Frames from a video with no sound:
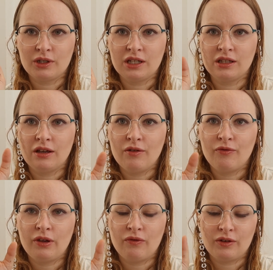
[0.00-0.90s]
But another
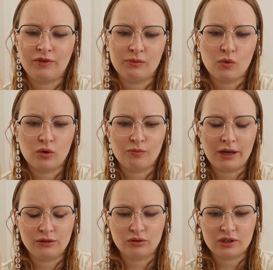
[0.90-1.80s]
thing that we
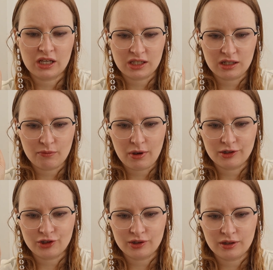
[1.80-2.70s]
might not necessarily
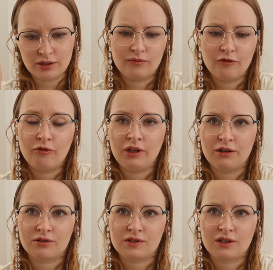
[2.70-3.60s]
mention is
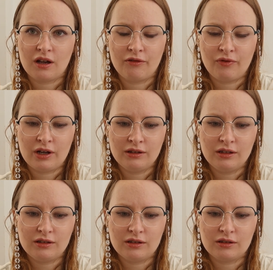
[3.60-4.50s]
fears. I
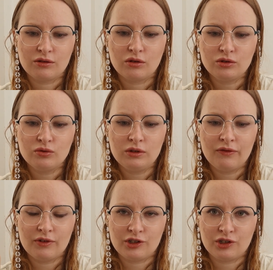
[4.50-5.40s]
find that not
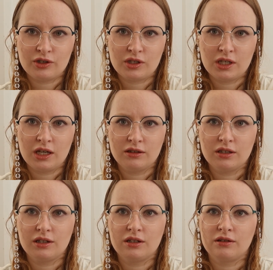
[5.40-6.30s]
only vicious and
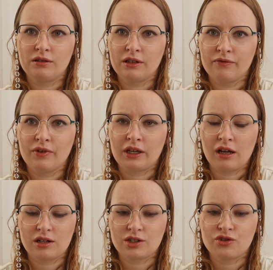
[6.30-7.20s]
give the
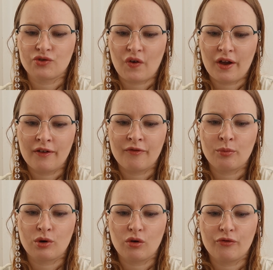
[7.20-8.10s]
character drive,
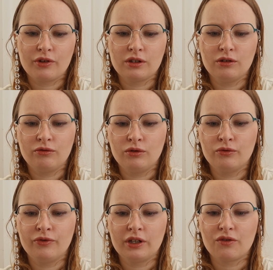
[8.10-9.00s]
but often if
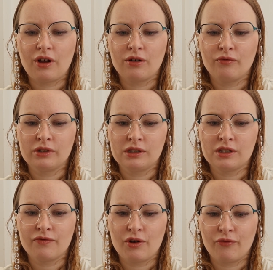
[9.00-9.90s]
you figure out what
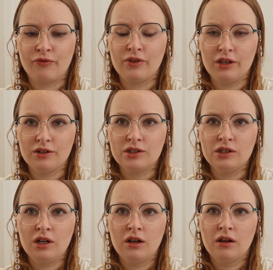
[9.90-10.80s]
is their
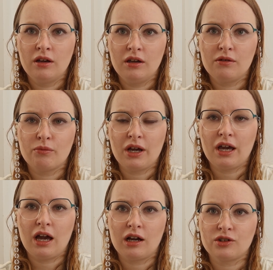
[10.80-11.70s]
fear, it
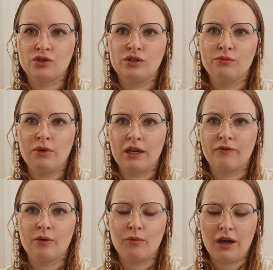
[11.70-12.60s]
might actually
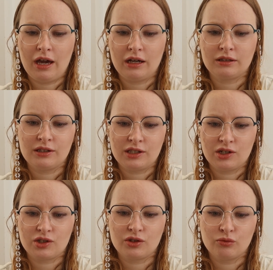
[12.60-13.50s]
make them act a
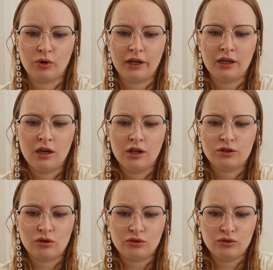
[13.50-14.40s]
certain way.
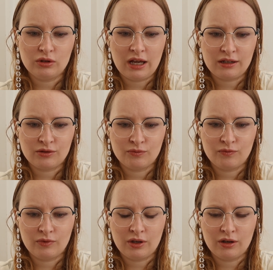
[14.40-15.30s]
So I do like
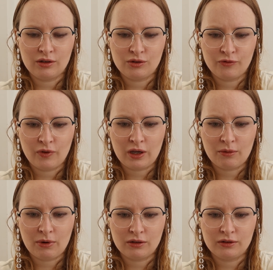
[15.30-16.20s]
to think
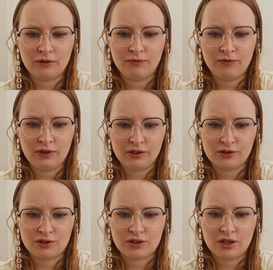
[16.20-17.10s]
about the
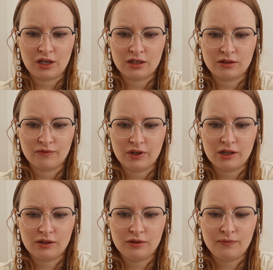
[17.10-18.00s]
fears as
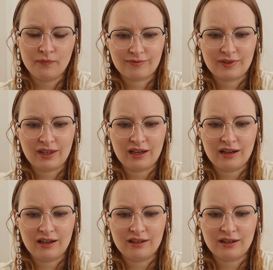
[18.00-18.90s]
well.
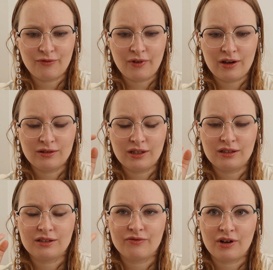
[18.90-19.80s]
Yeah, and I found
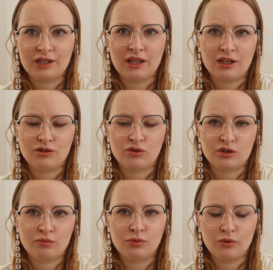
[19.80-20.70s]
that it's very nice to
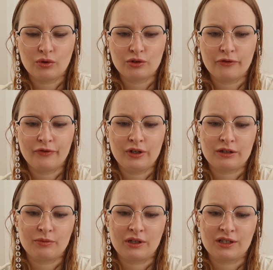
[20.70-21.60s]
explore your
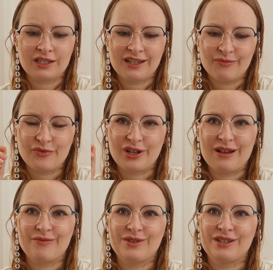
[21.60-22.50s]
fears because
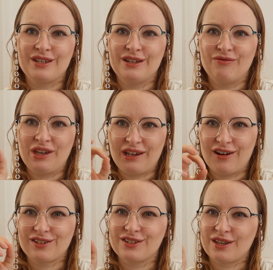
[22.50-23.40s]
sometimes the
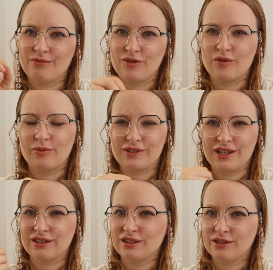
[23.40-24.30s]
characters can be
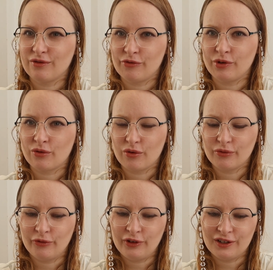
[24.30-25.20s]
representative of your
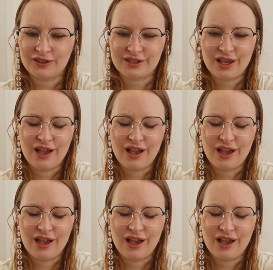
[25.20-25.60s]
own fears.